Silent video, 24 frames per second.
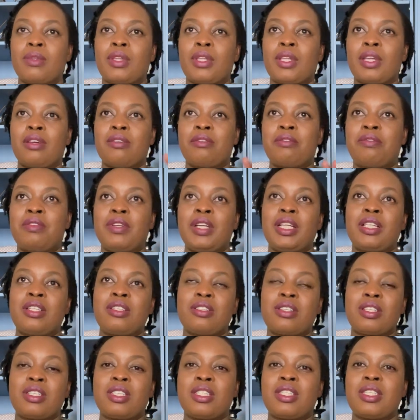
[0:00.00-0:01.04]
flat
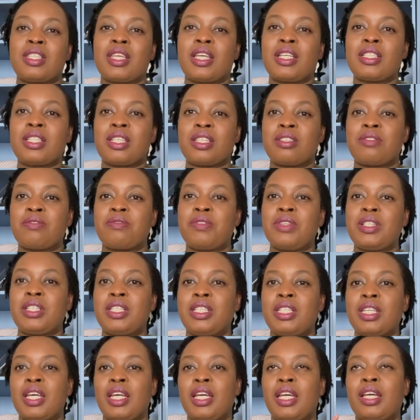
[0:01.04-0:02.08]
dresses that just fit
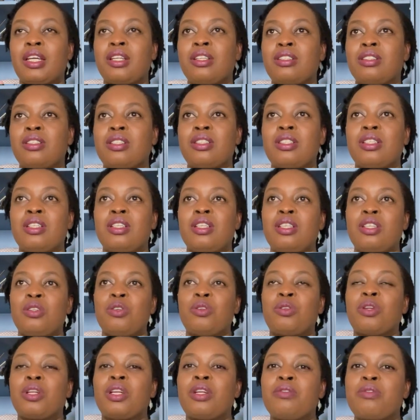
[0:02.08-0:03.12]
here and you
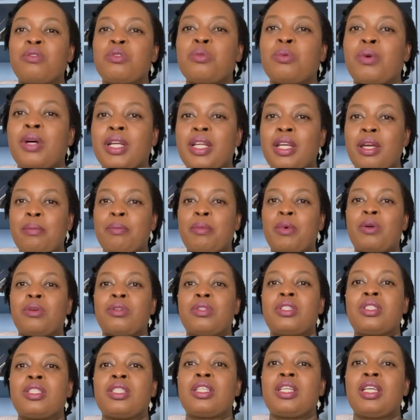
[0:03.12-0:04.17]
don't have to worry
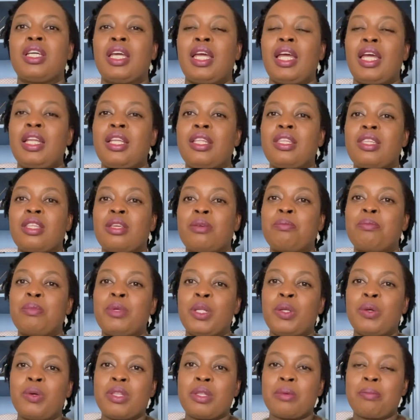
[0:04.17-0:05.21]
about anything
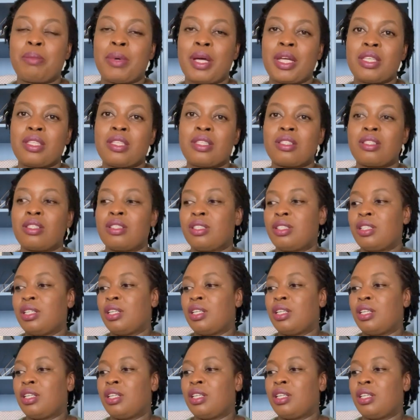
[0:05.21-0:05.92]
below the bust.